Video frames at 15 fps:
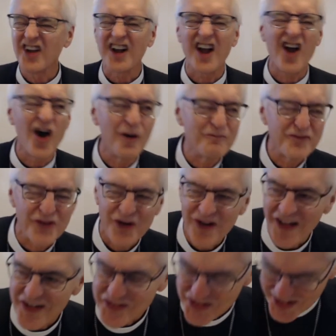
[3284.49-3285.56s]
to comfort
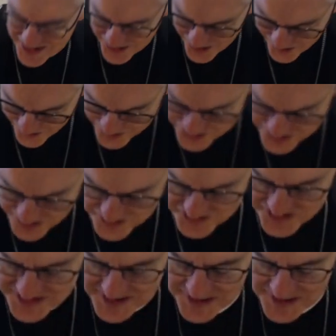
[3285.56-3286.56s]
us and encourage us,